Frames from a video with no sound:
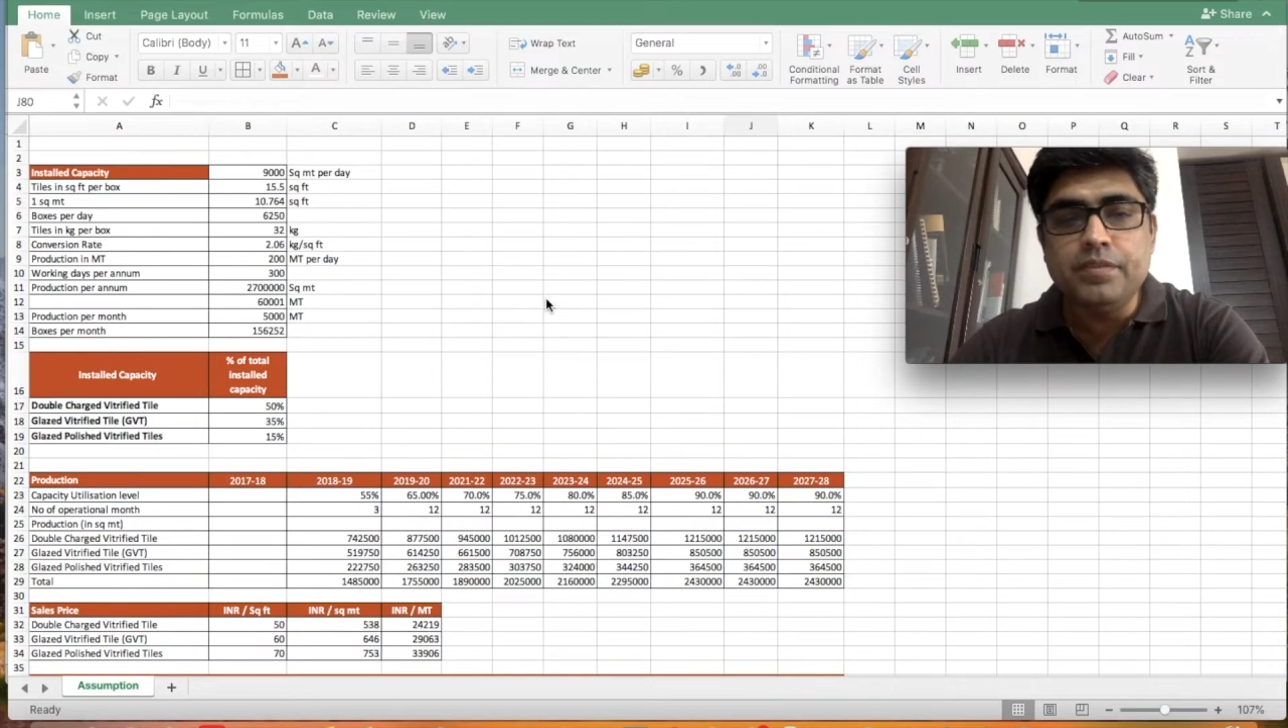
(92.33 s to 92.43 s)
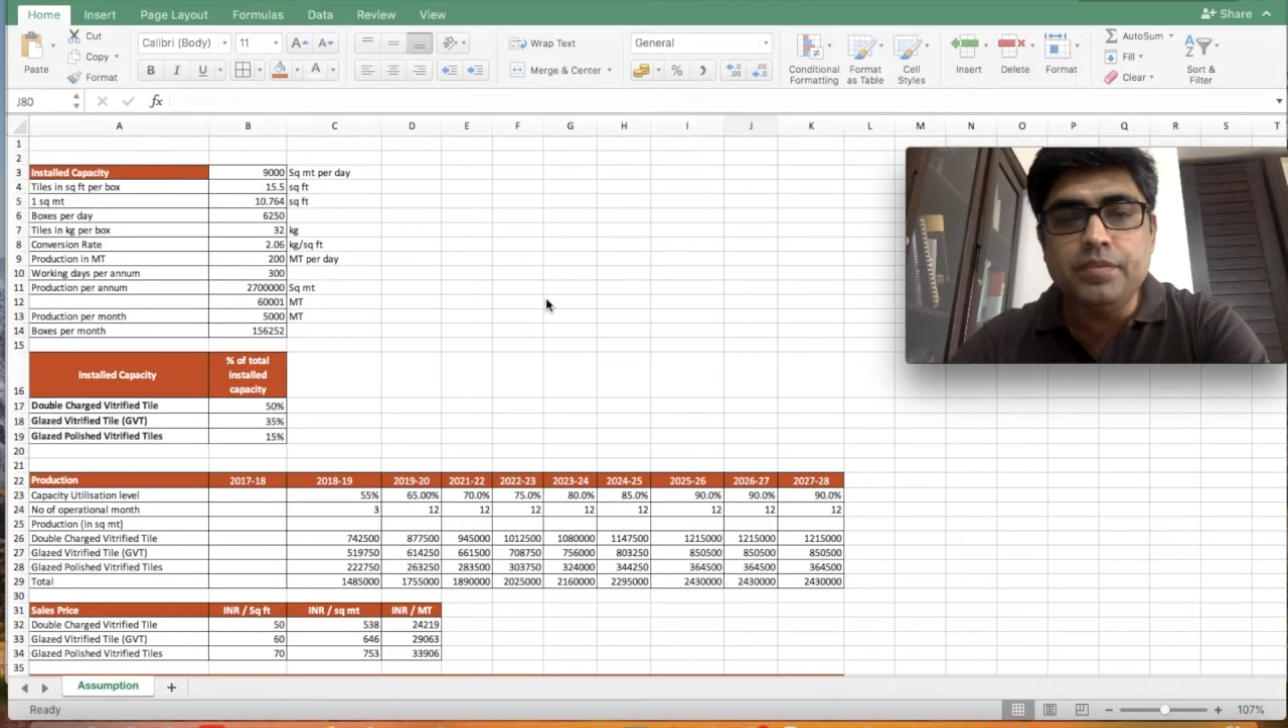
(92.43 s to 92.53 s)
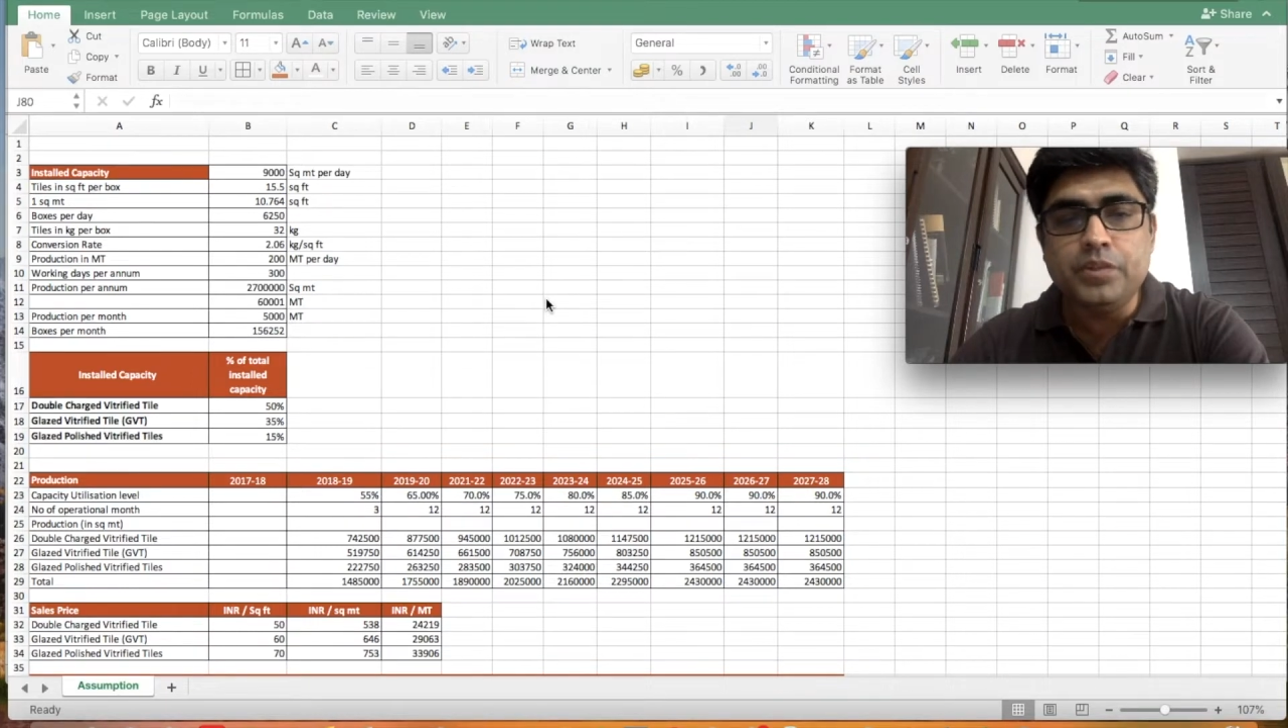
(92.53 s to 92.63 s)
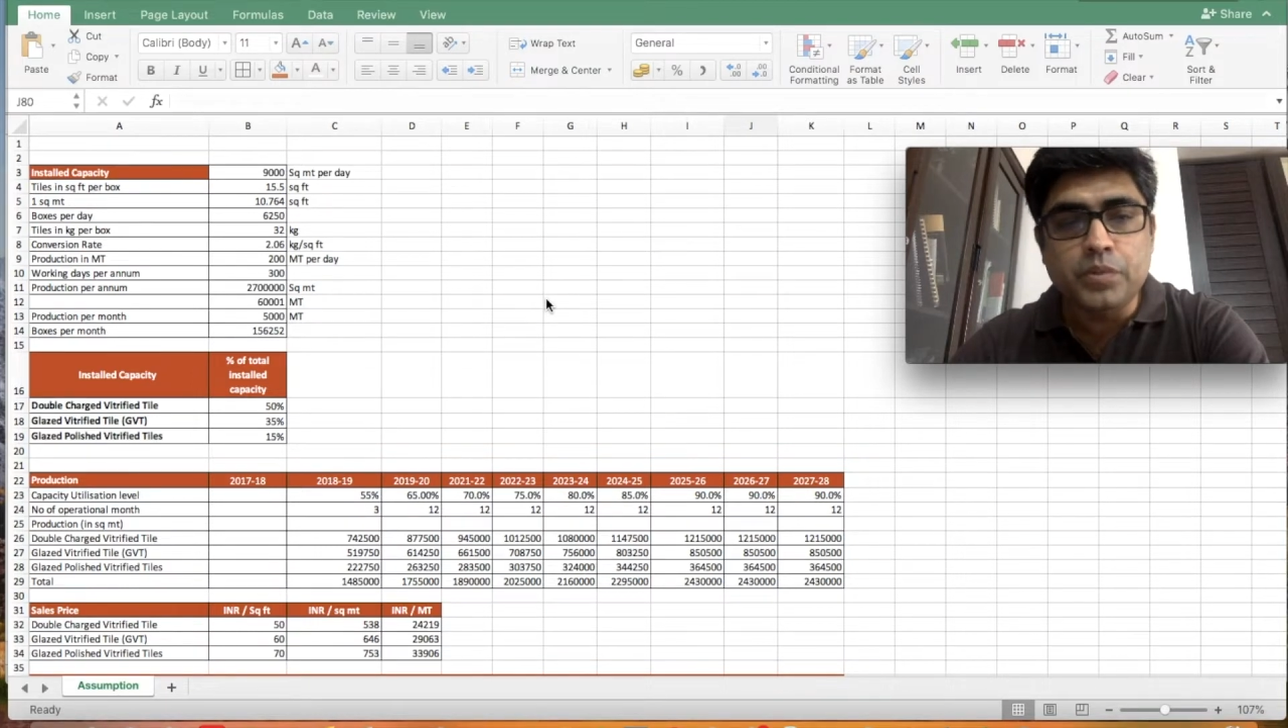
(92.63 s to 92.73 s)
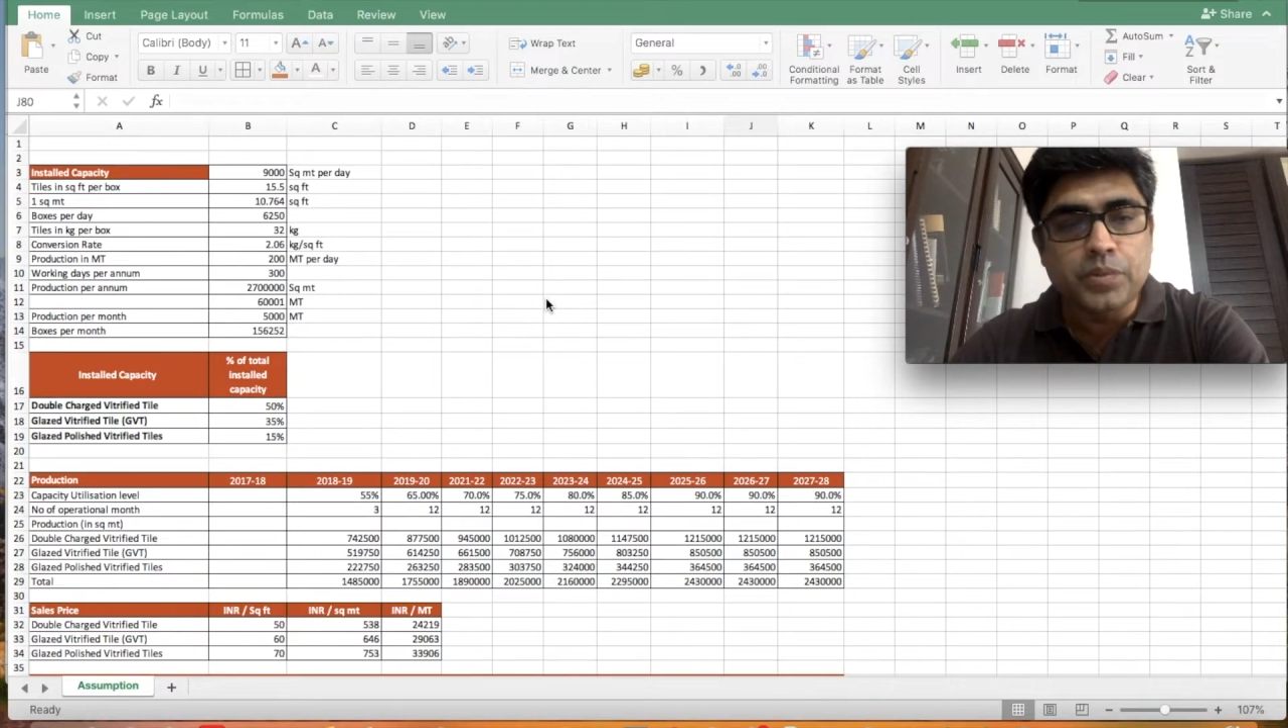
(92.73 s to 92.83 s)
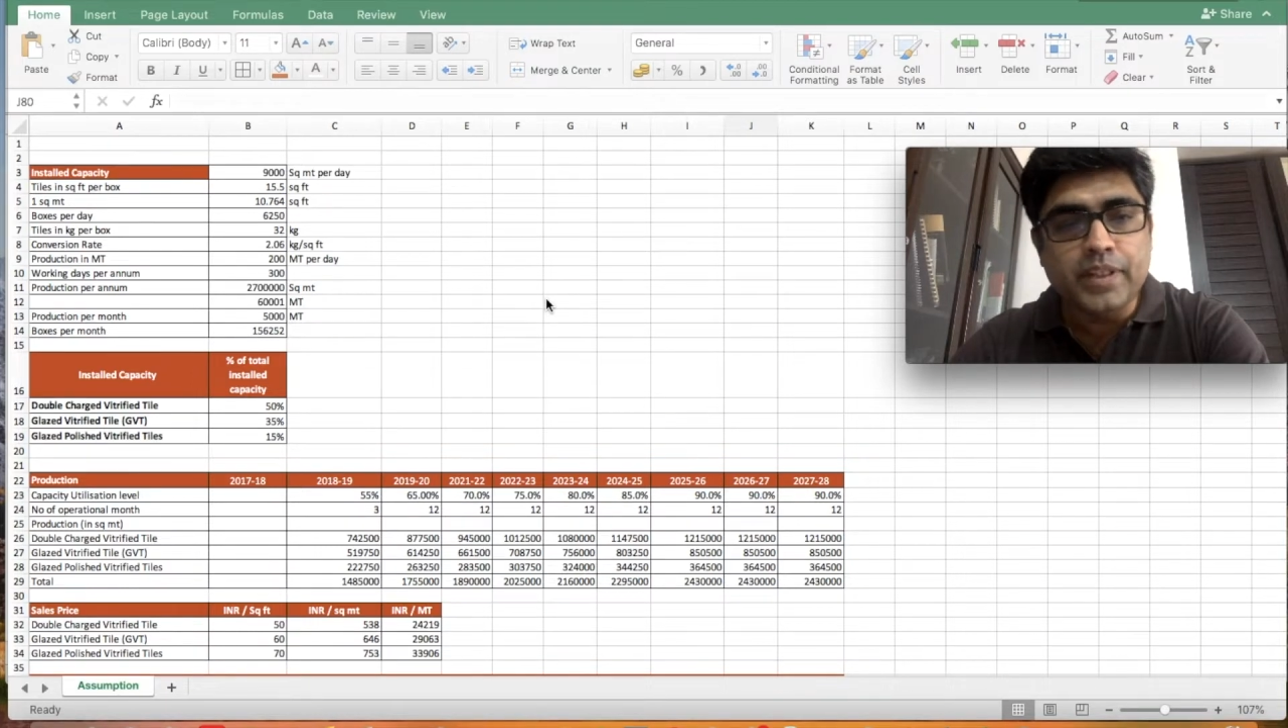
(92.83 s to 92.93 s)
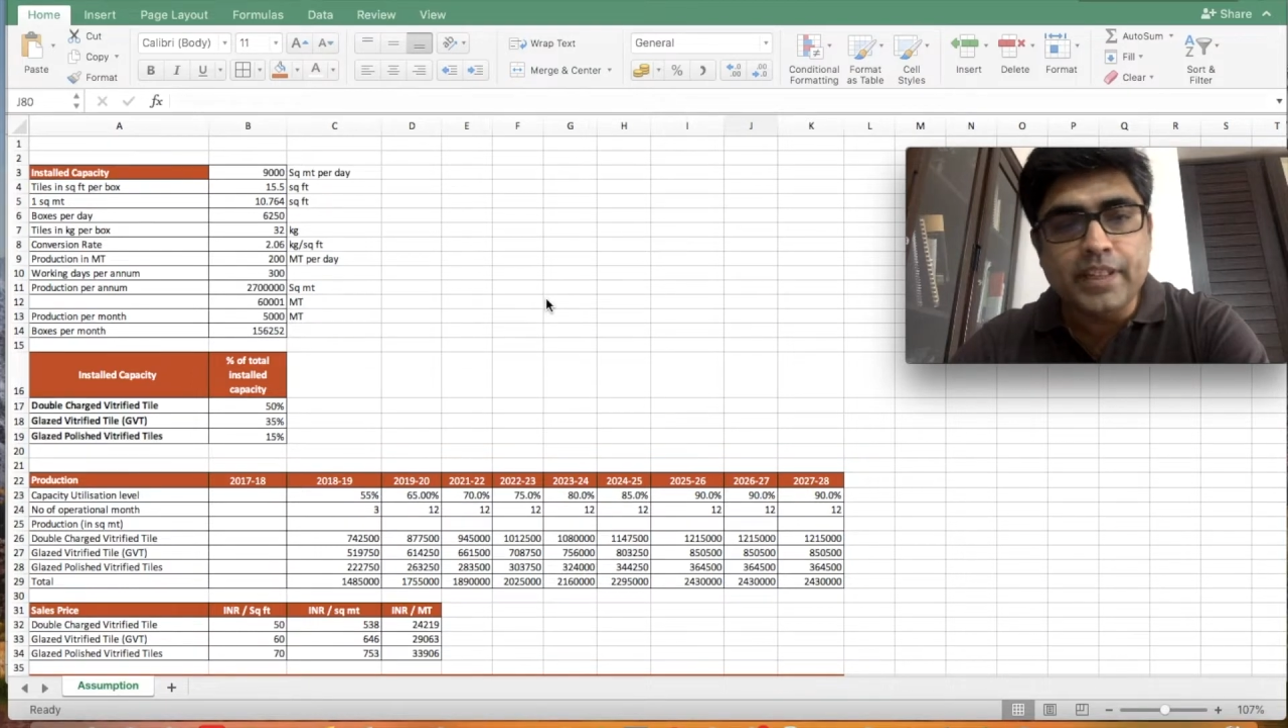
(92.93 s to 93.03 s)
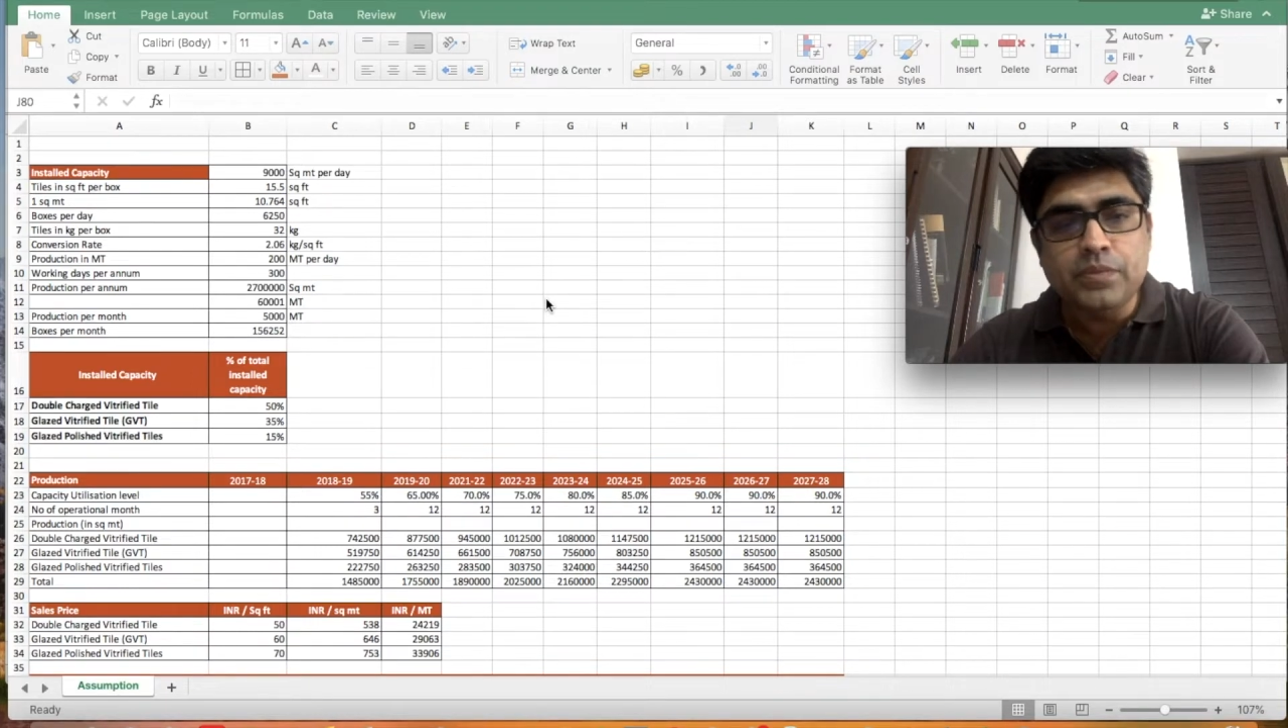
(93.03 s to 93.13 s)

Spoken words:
through the